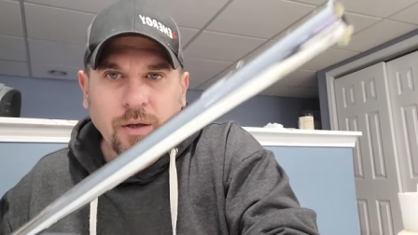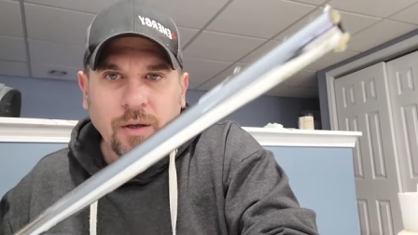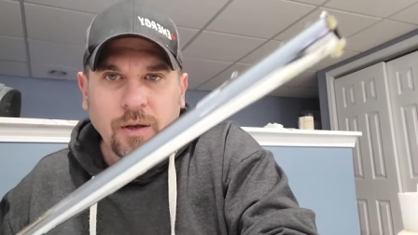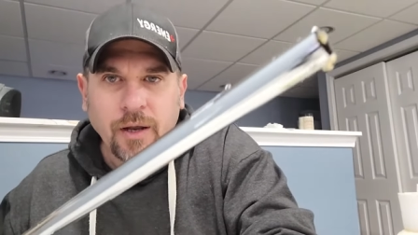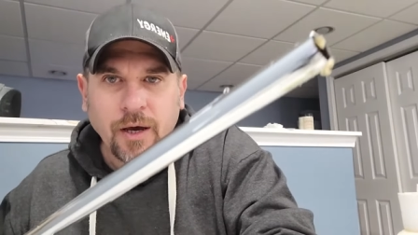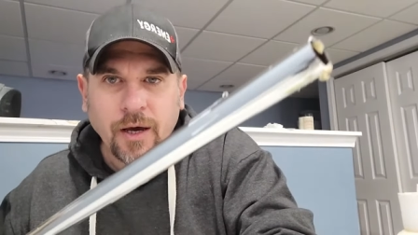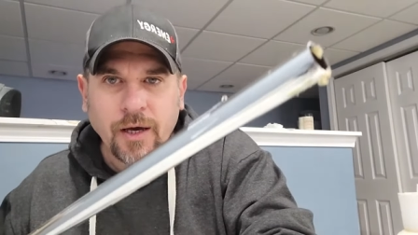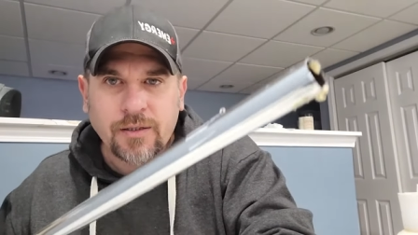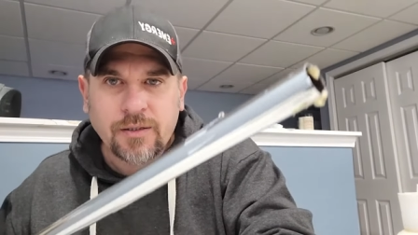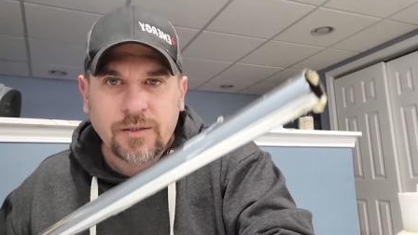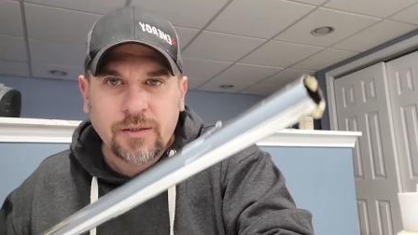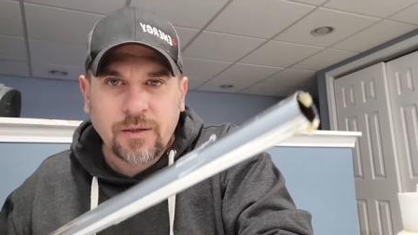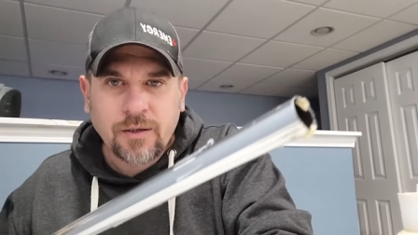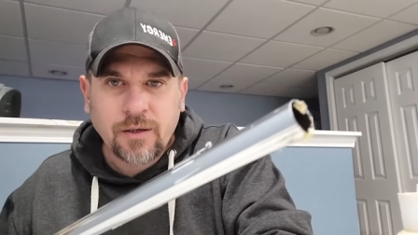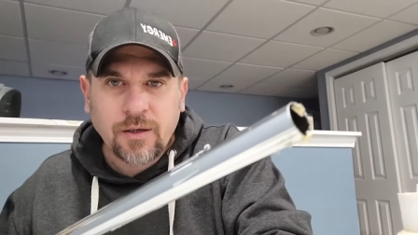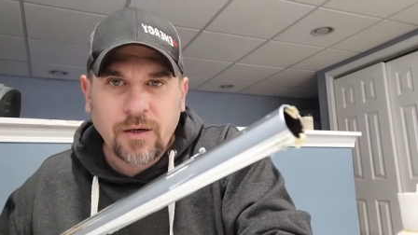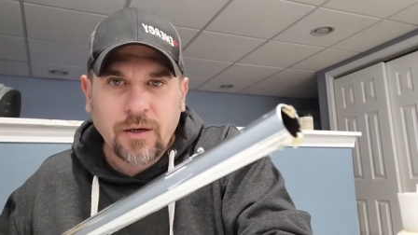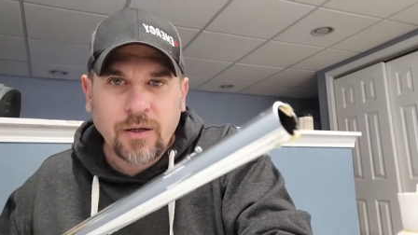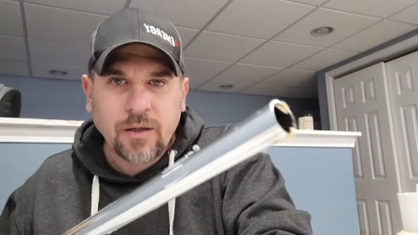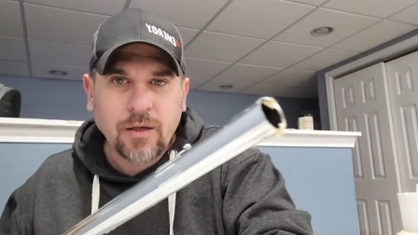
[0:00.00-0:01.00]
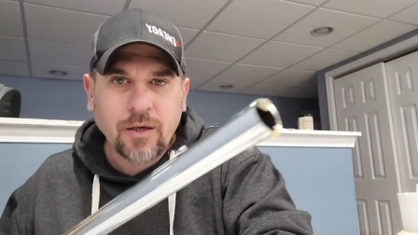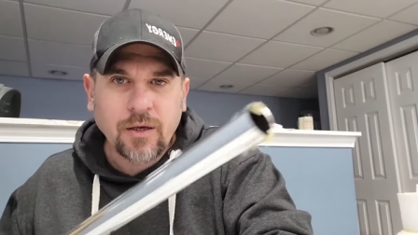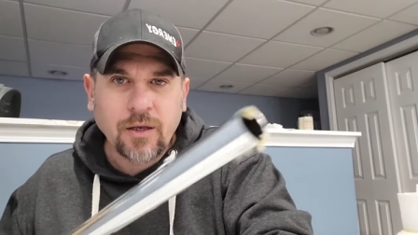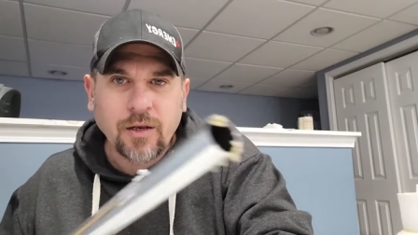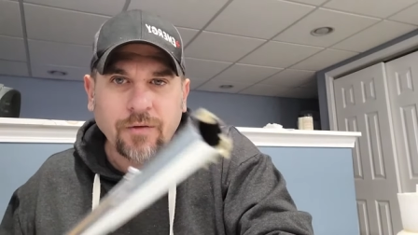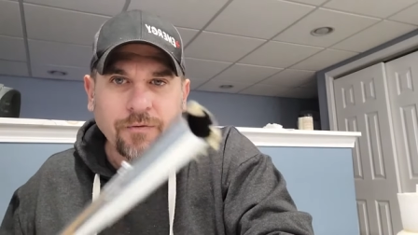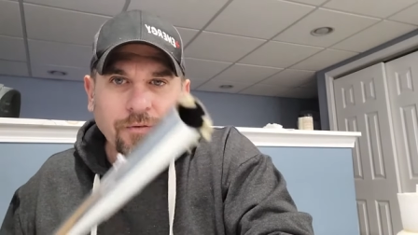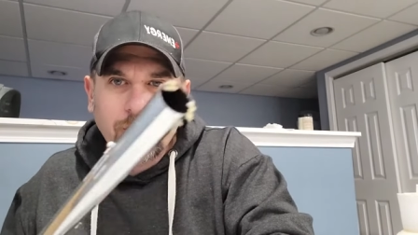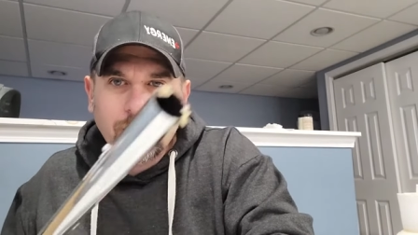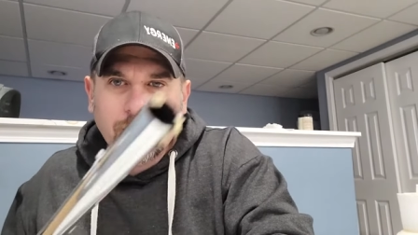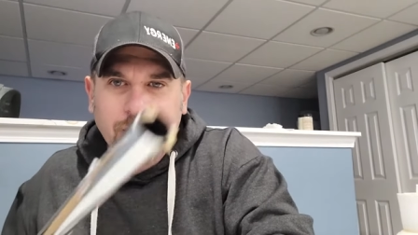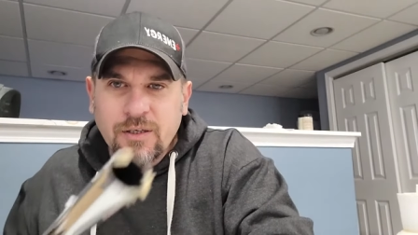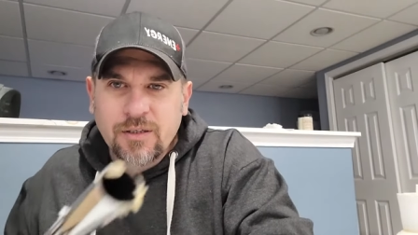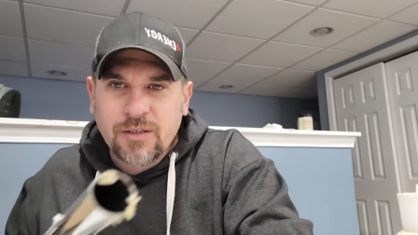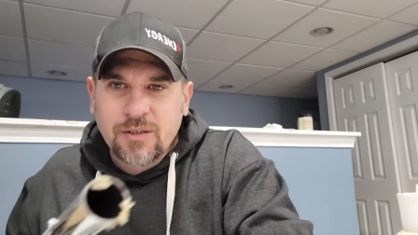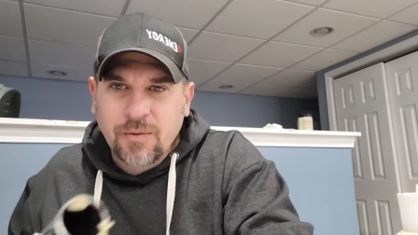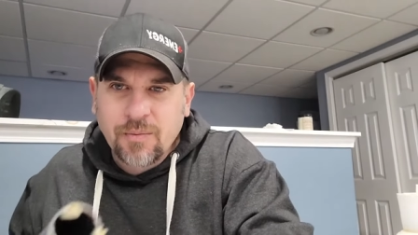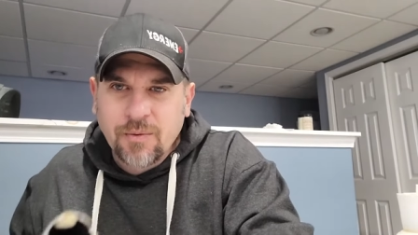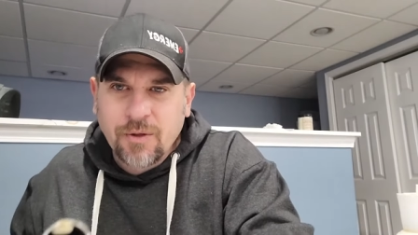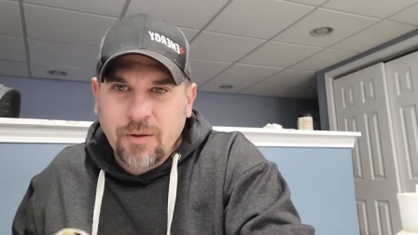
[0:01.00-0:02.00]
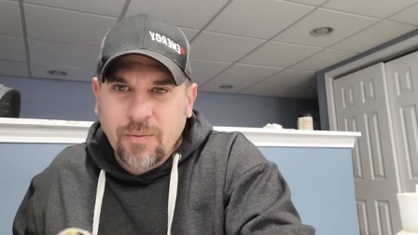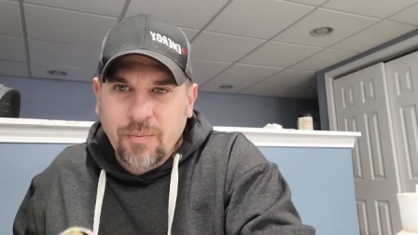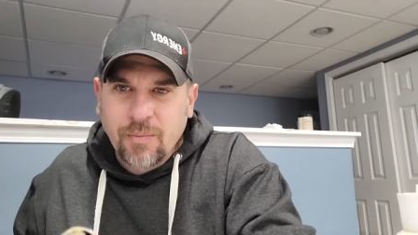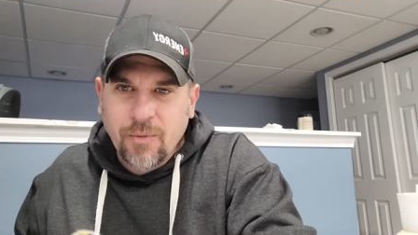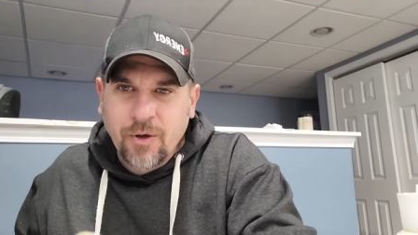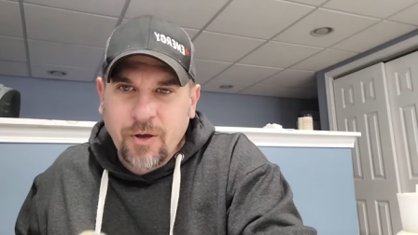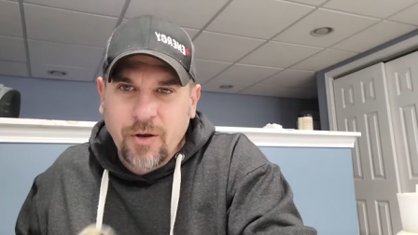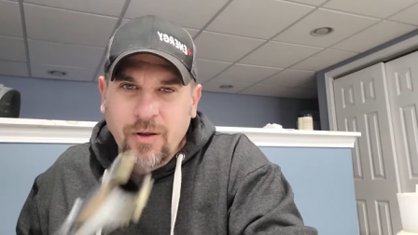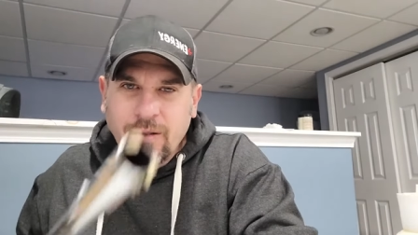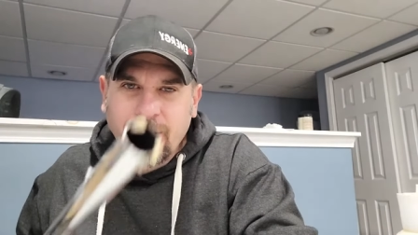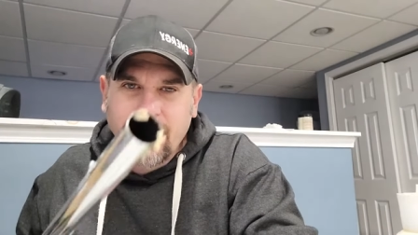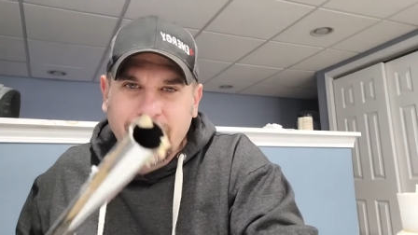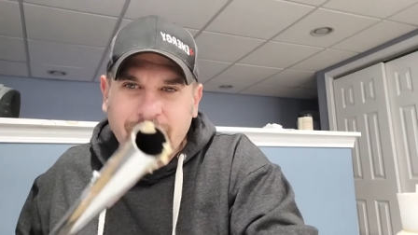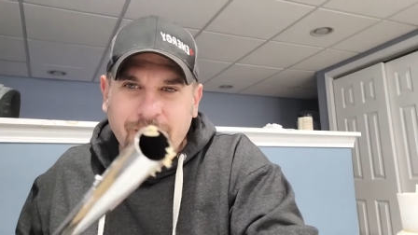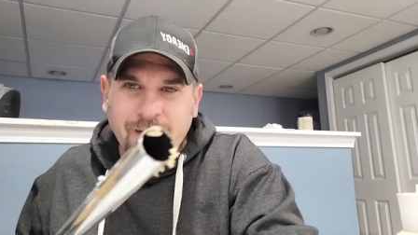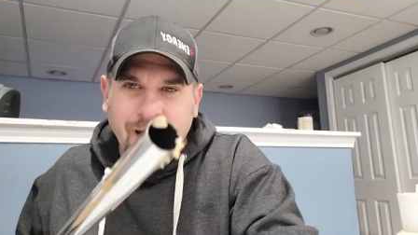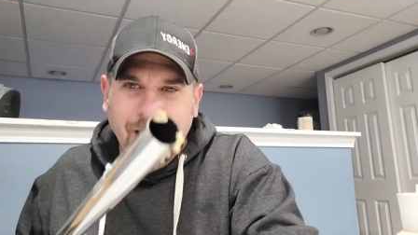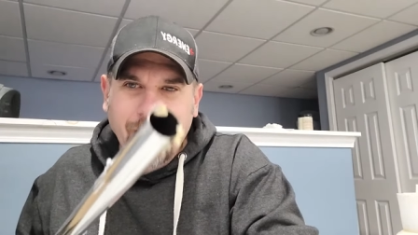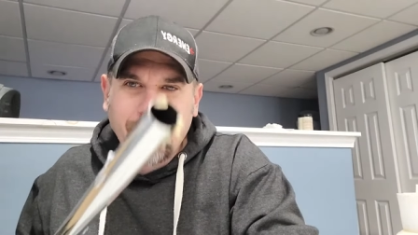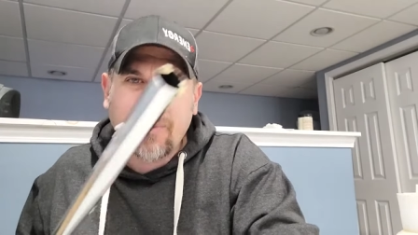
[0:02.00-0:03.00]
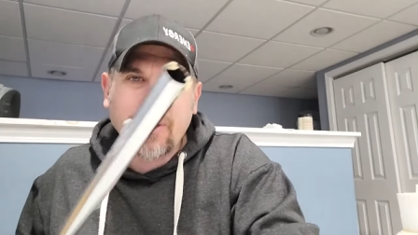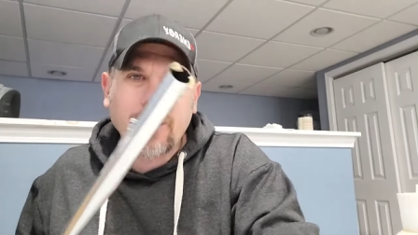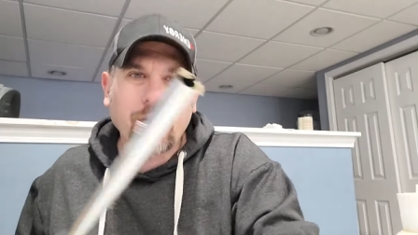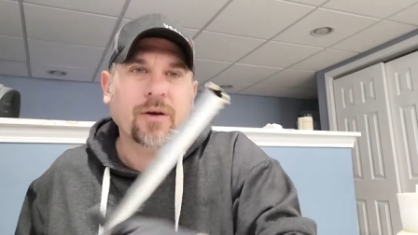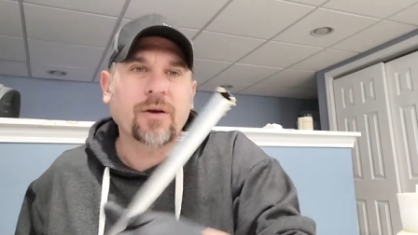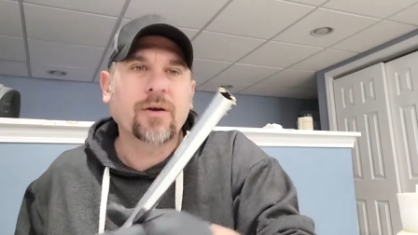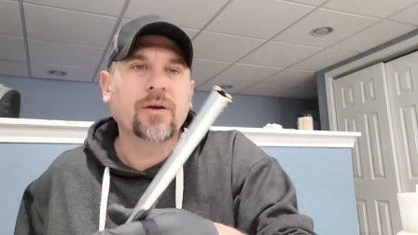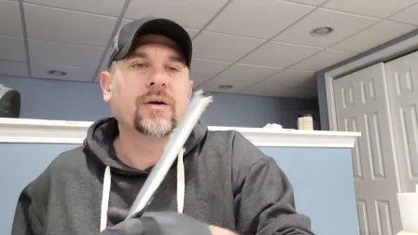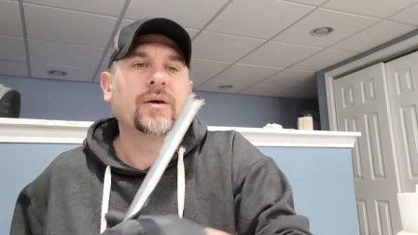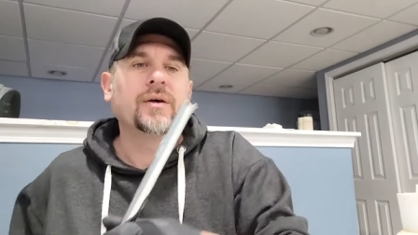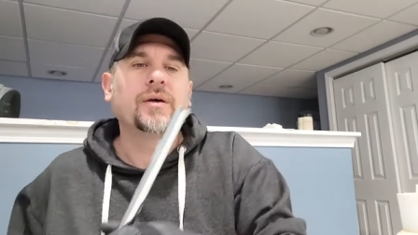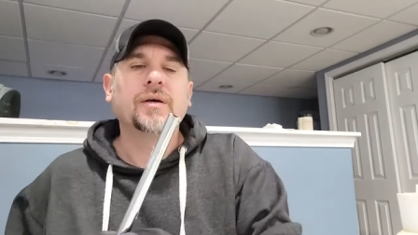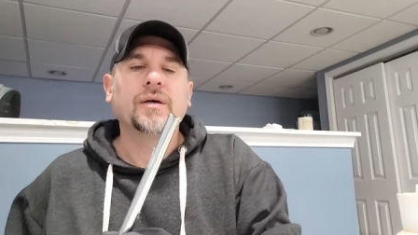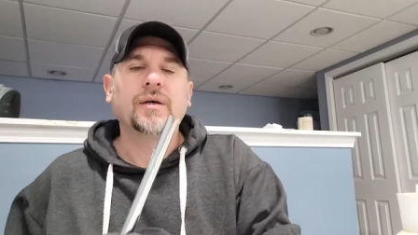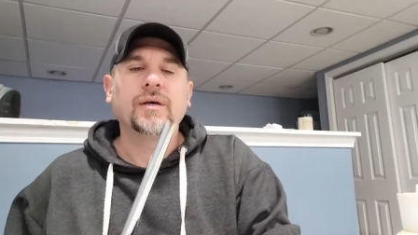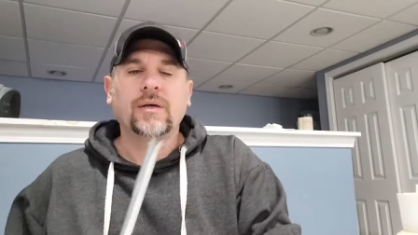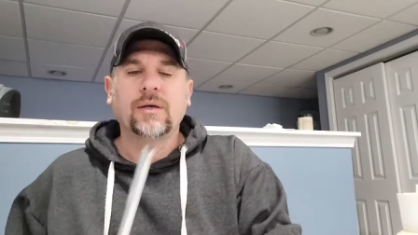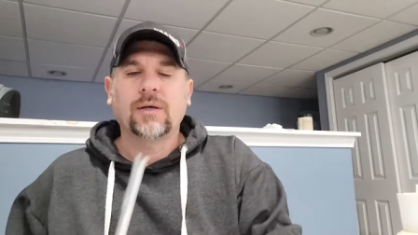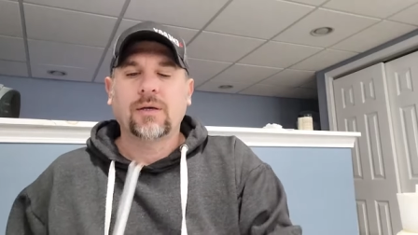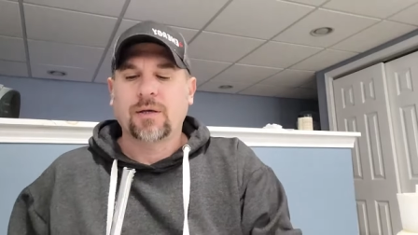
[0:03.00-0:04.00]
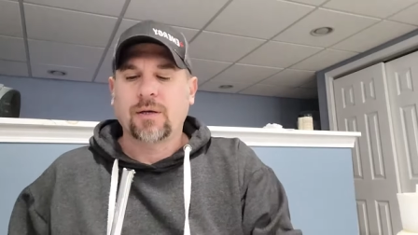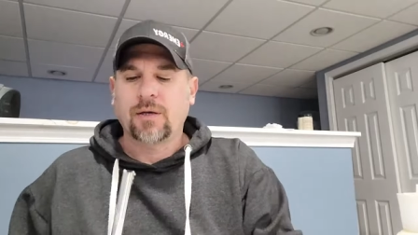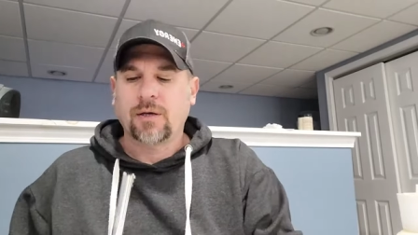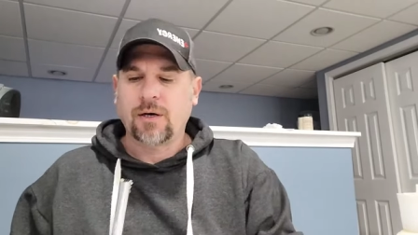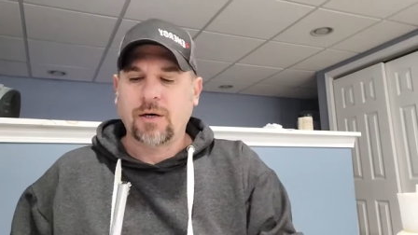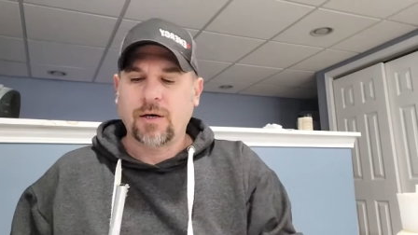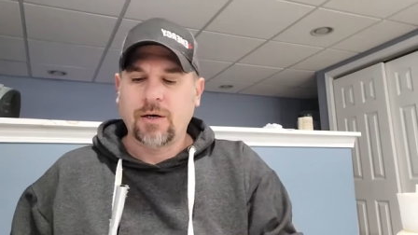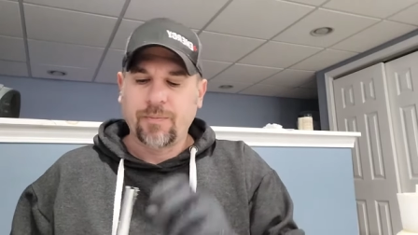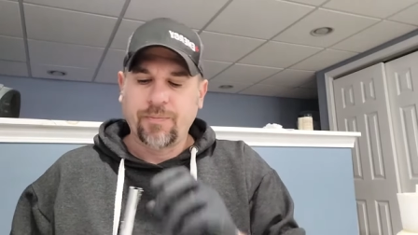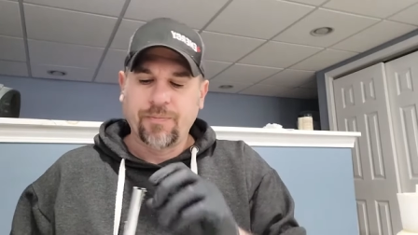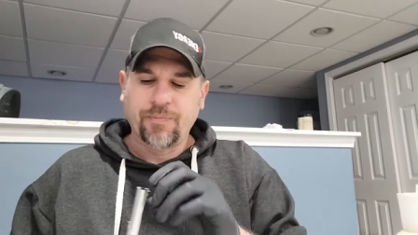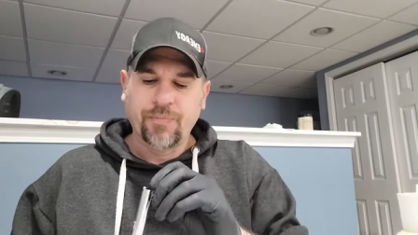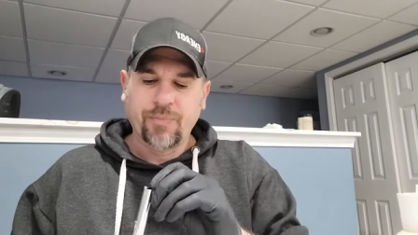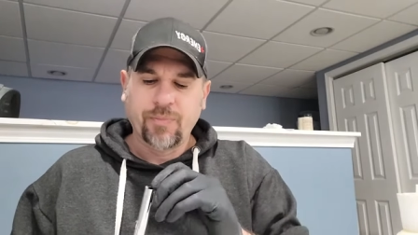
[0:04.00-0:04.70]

nice and clean. If you see some in the mid in the top there, um,